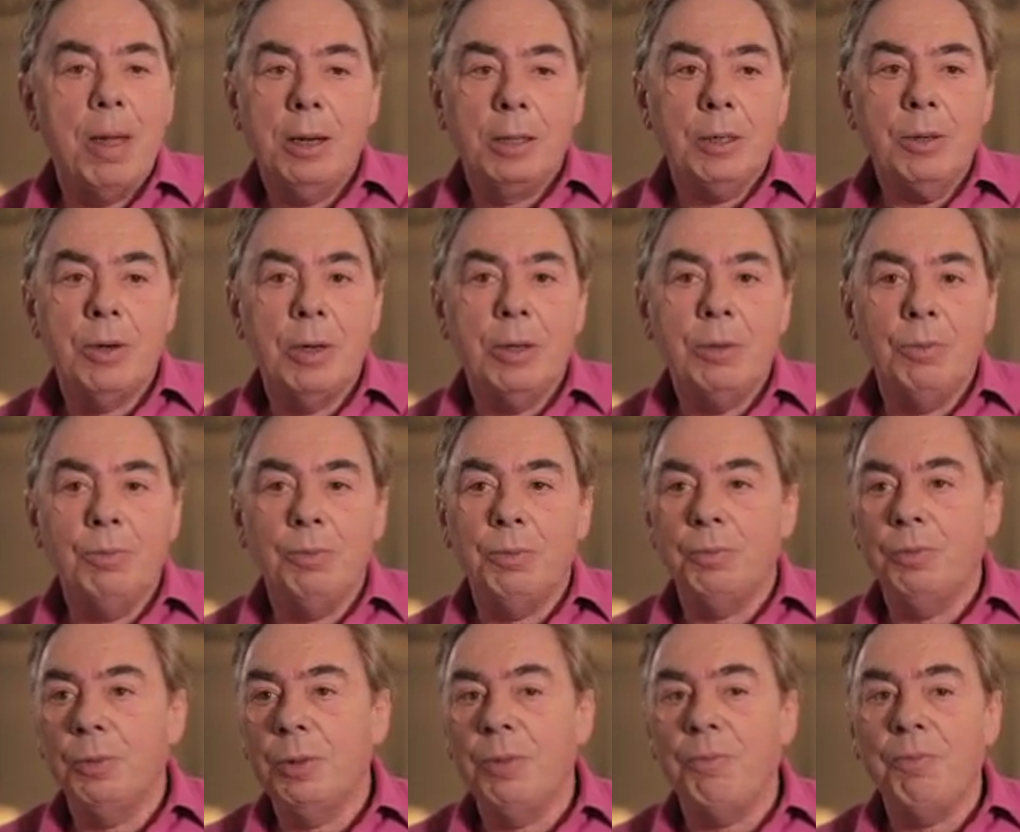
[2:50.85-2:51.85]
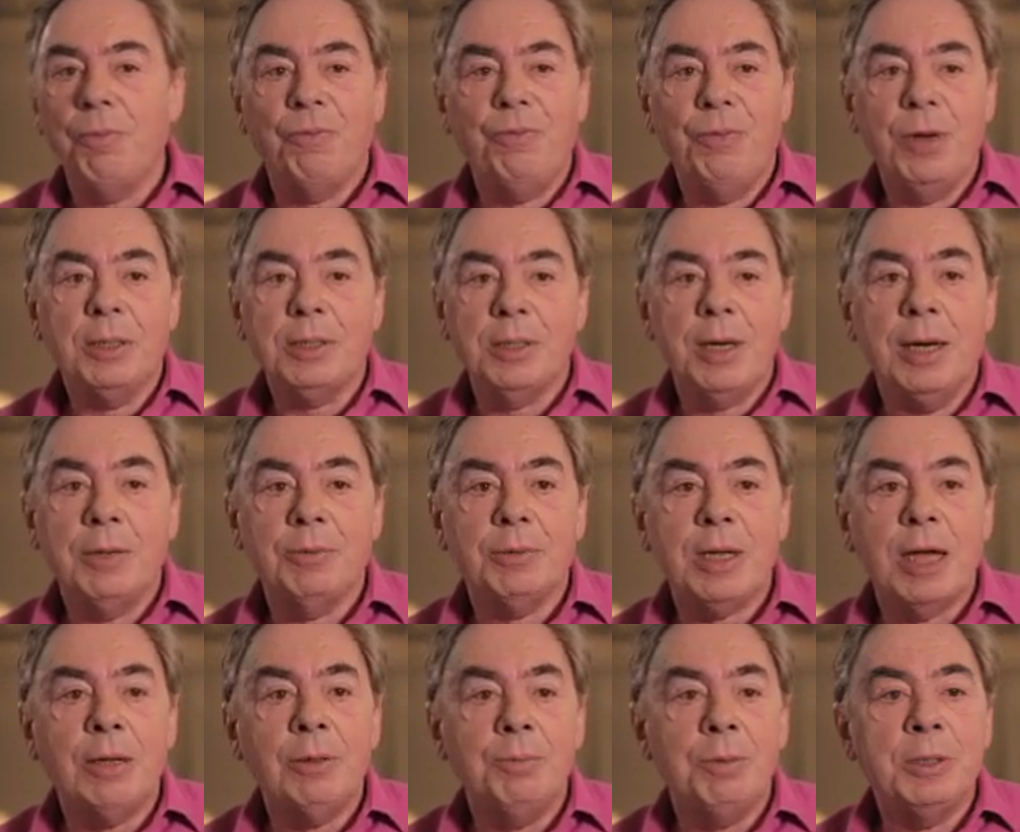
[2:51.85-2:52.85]
you know, the first night of
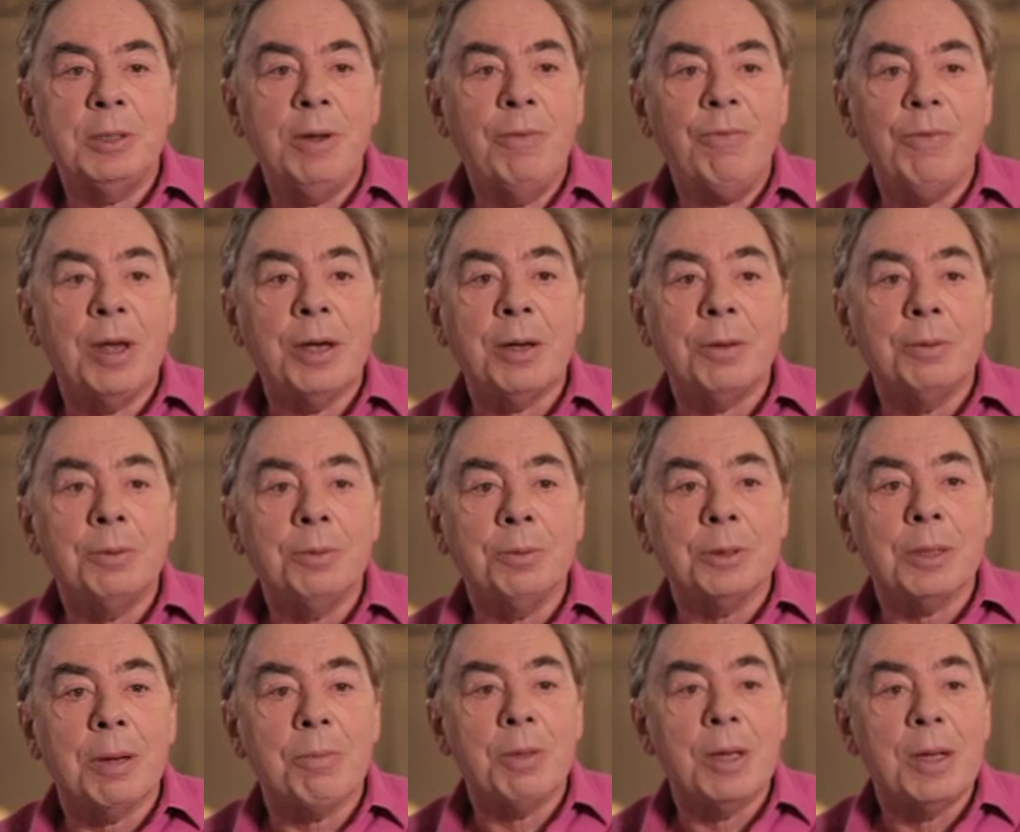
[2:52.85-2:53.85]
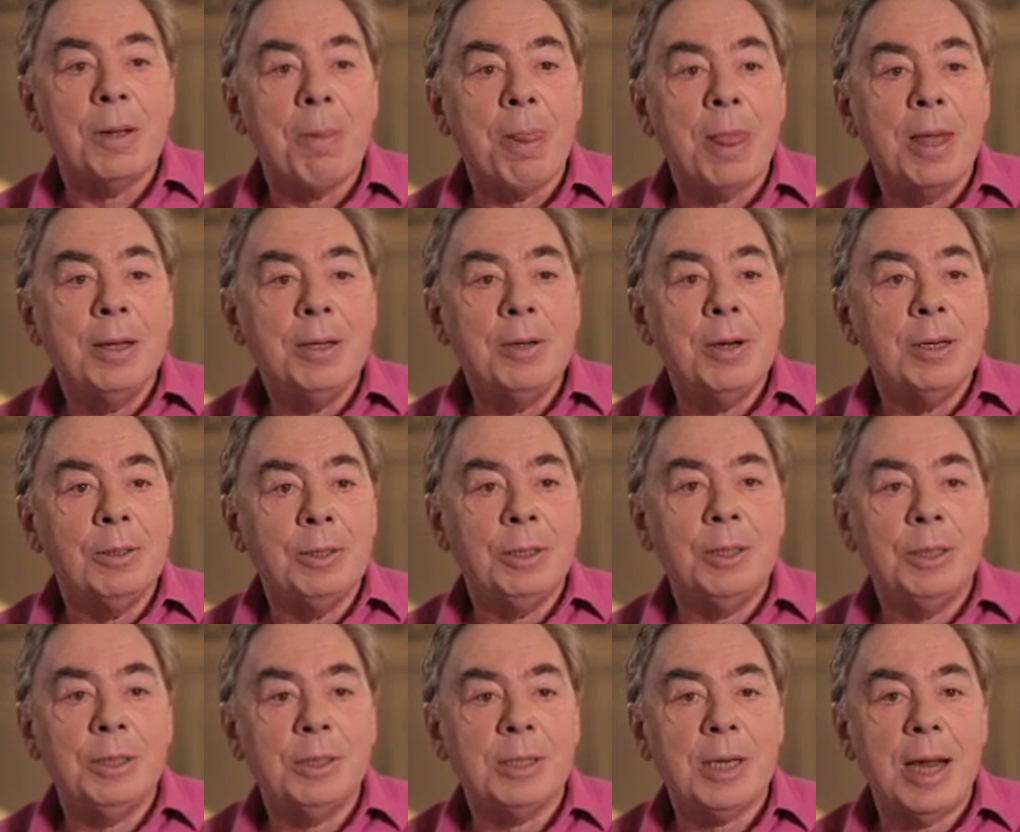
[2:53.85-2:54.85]
South Pacific or something, you know, to
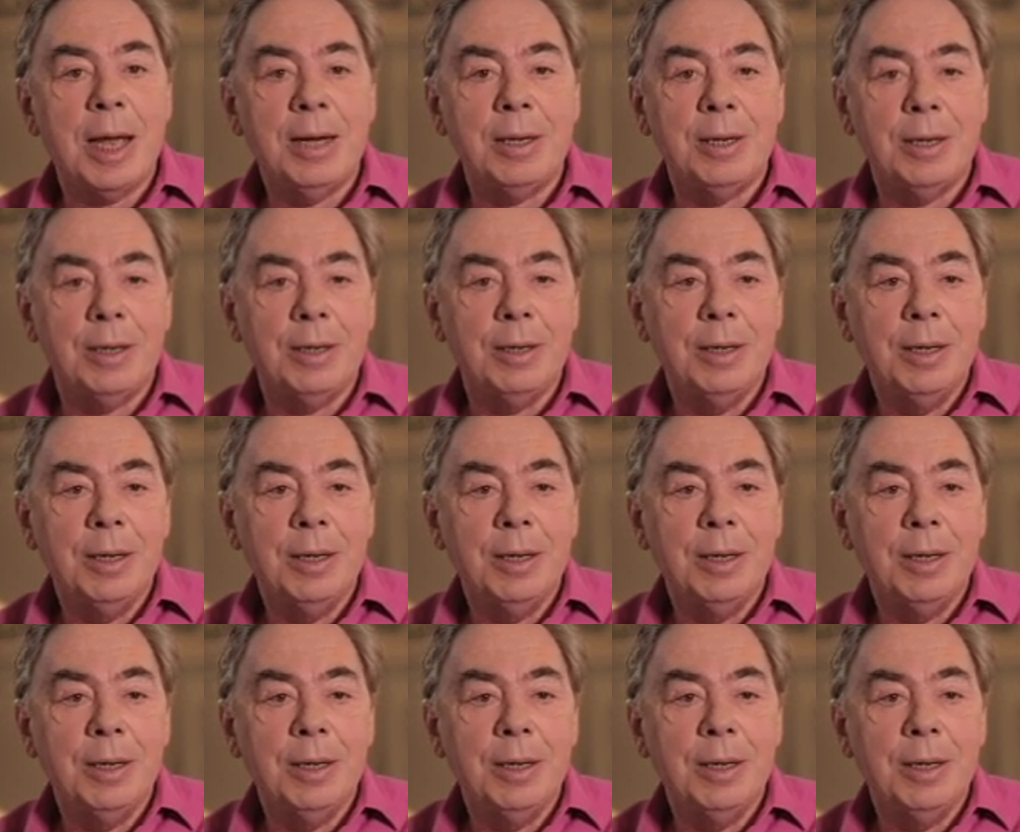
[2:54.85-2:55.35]
this standard.